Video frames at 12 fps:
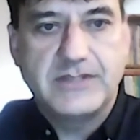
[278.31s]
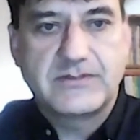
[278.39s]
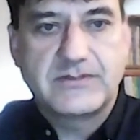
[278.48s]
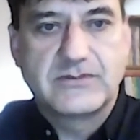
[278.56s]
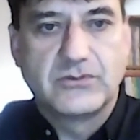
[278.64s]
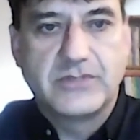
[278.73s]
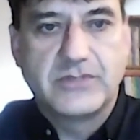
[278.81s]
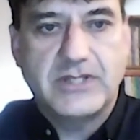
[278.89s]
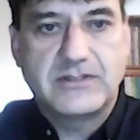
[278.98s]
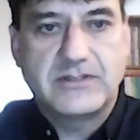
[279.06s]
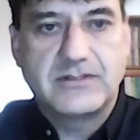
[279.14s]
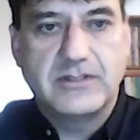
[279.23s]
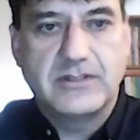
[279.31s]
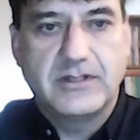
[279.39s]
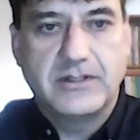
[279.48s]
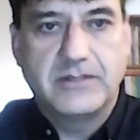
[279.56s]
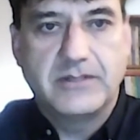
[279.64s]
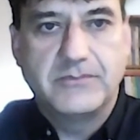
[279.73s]
so that
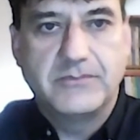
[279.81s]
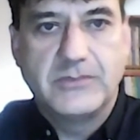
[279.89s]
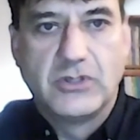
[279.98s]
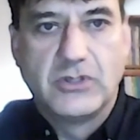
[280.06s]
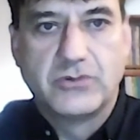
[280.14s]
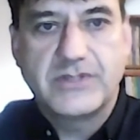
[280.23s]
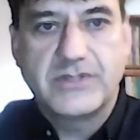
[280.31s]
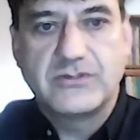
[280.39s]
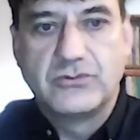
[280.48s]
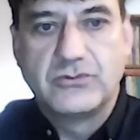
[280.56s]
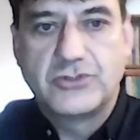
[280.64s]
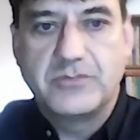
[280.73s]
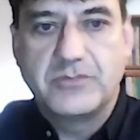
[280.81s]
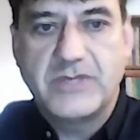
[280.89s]
low resolution